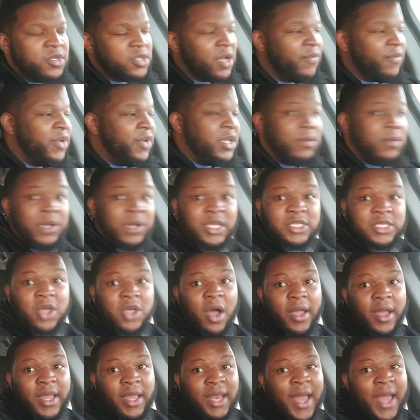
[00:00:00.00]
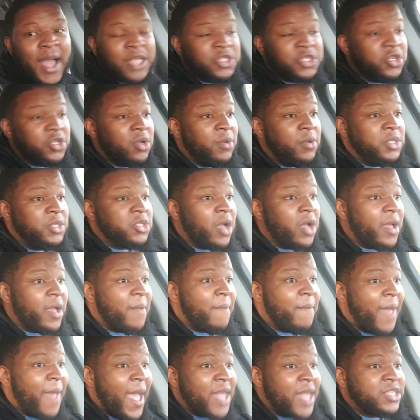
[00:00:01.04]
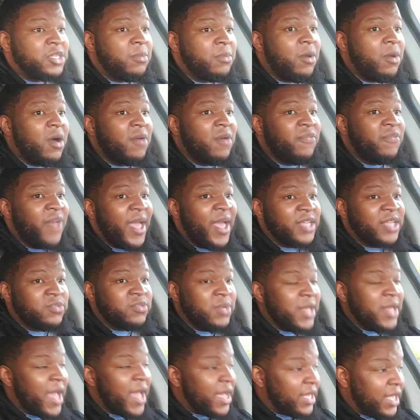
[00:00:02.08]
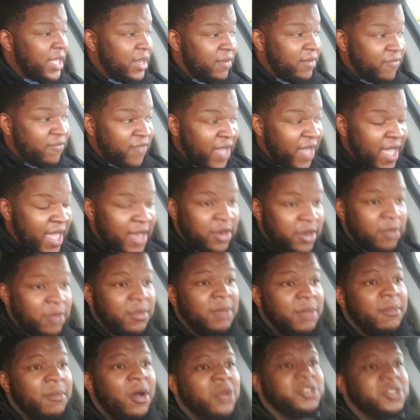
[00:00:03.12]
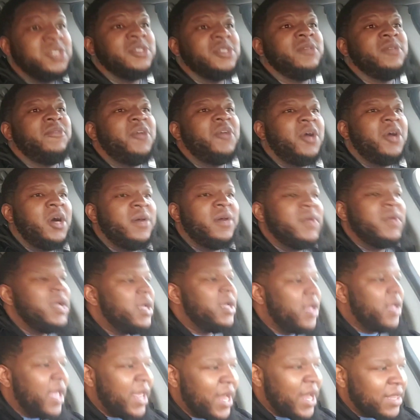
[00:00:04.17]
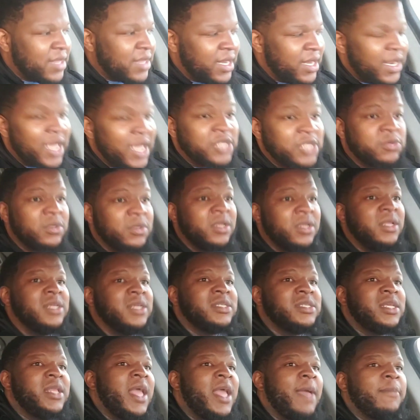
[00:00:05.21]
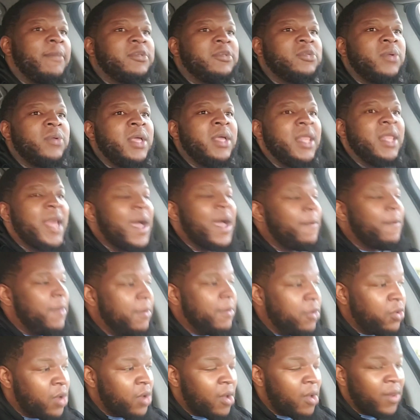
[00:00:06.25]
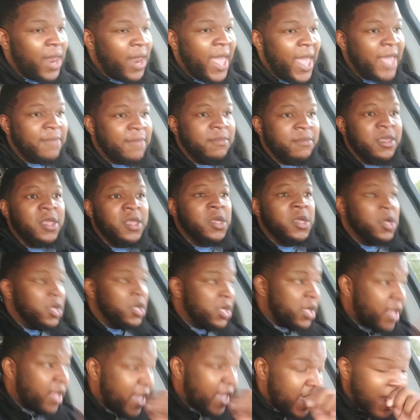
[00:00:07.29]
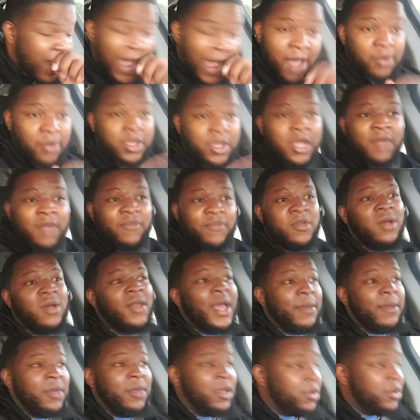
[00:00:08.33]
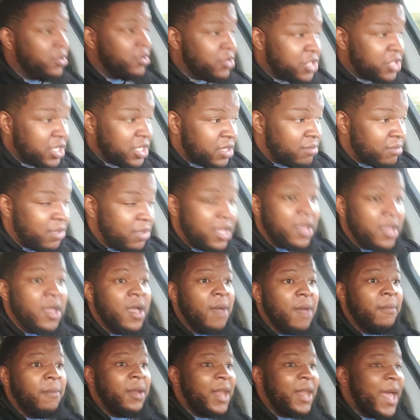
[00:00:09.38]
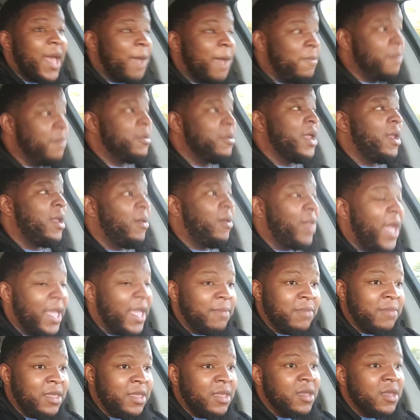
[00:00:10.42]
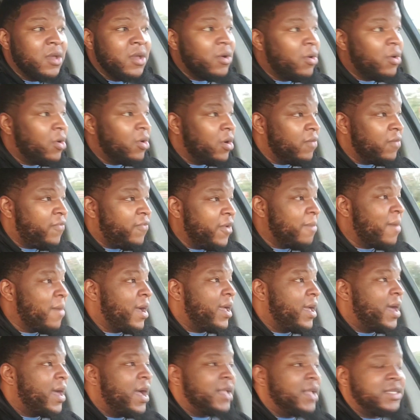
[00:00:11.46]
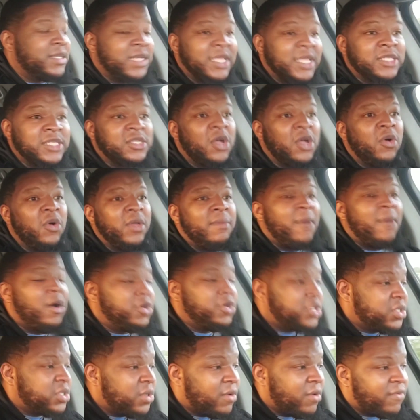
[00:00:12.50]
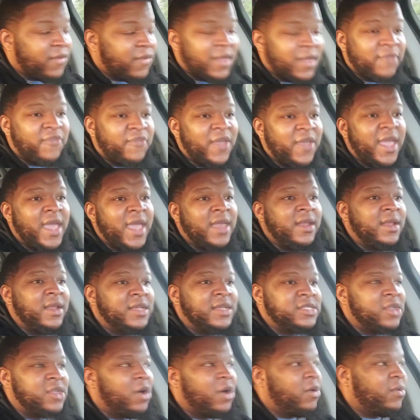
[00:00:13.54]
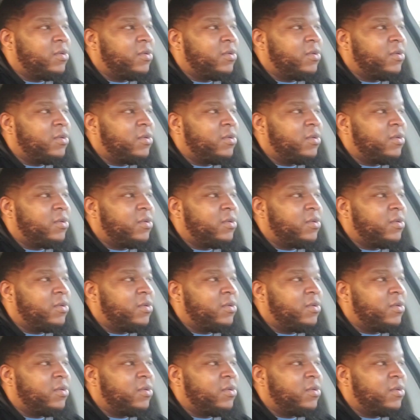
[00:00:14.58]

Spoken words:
So we talking logical. We talking basketball facts. We not getting fandom emotions involved. And I think that's where the disconnect between a lot of people who don't like me. And I don't care if you don't like me, you're going to do shit to me. But a lot of people that don't like me or feel my content, it's no emotional and fan. It's